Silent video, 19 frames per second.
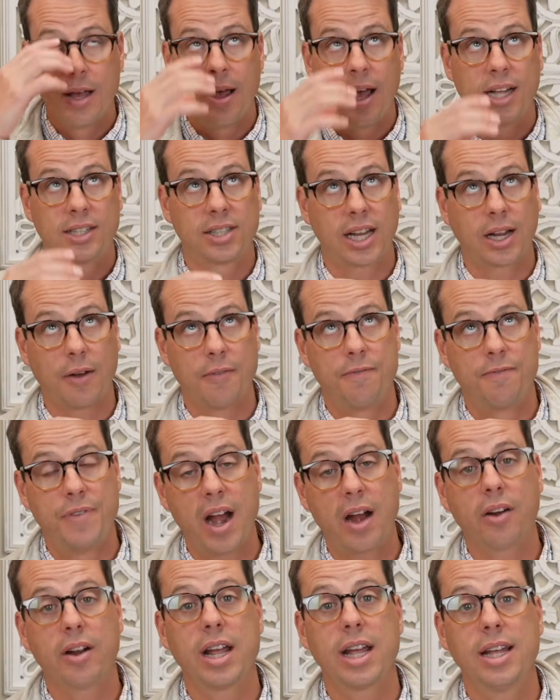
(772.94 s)
like a
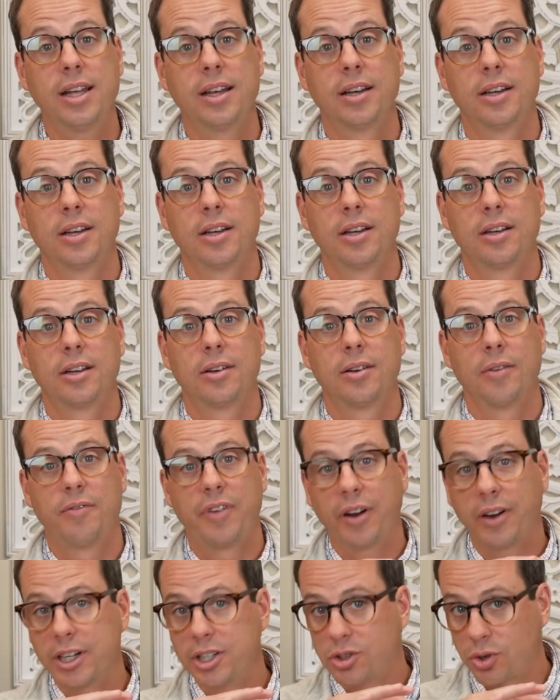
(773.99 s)

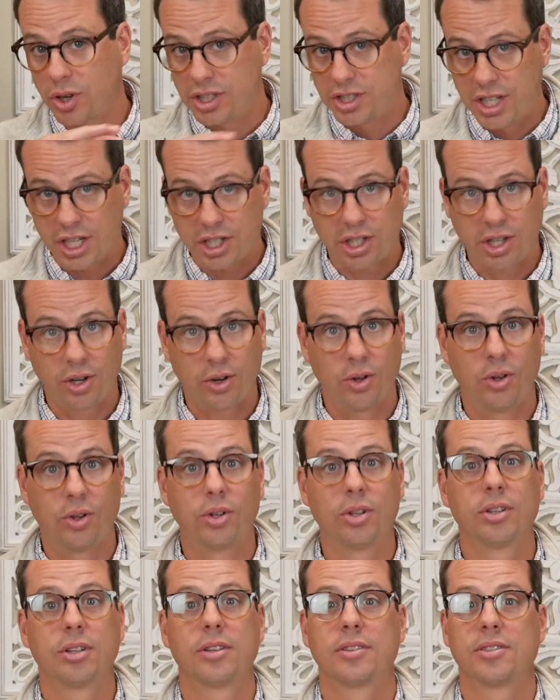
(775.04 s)
very
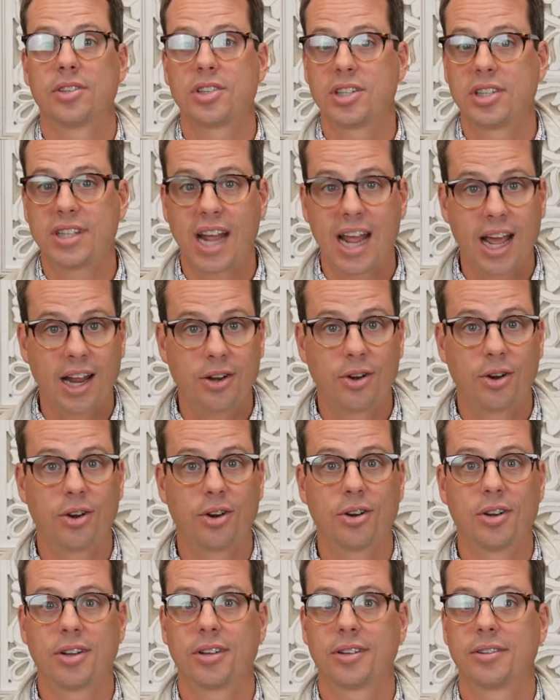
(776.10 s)
traditional,
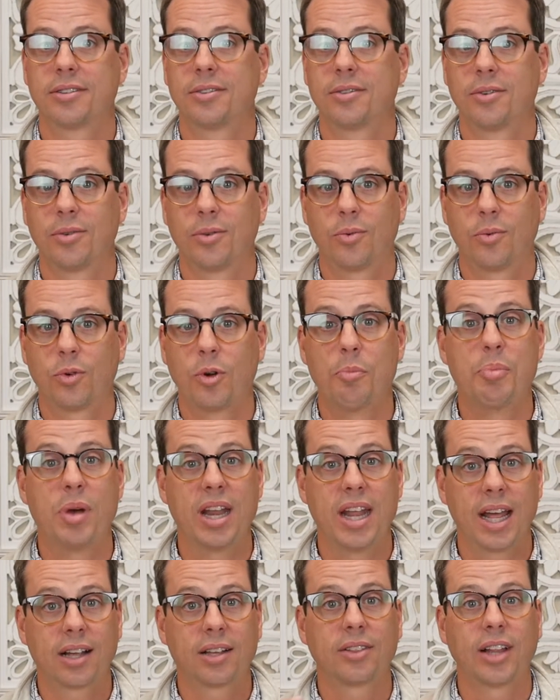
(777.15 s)
standard
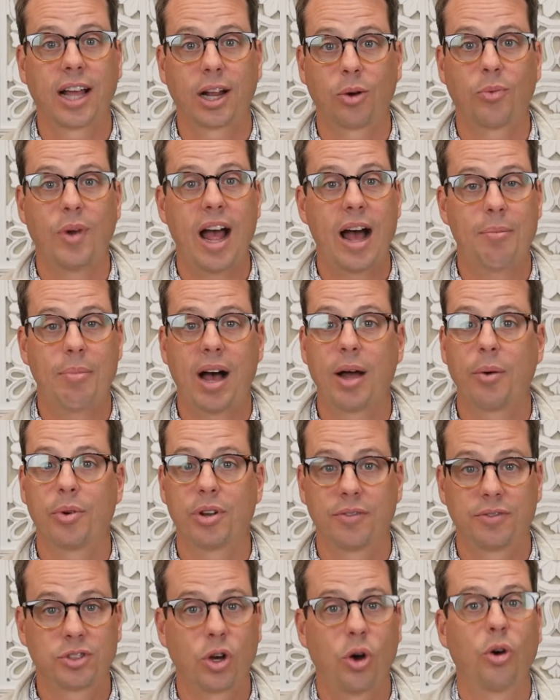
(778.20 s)
rabbinic, like a rabbi would
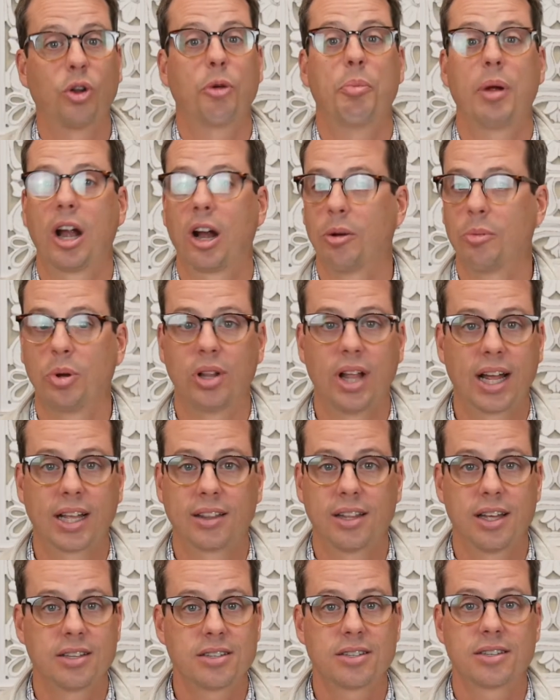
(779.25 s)
have told a parable like
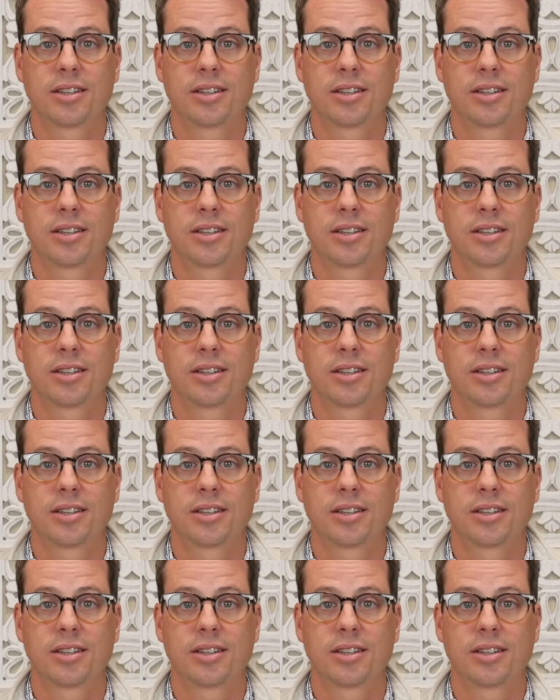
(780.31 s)
this,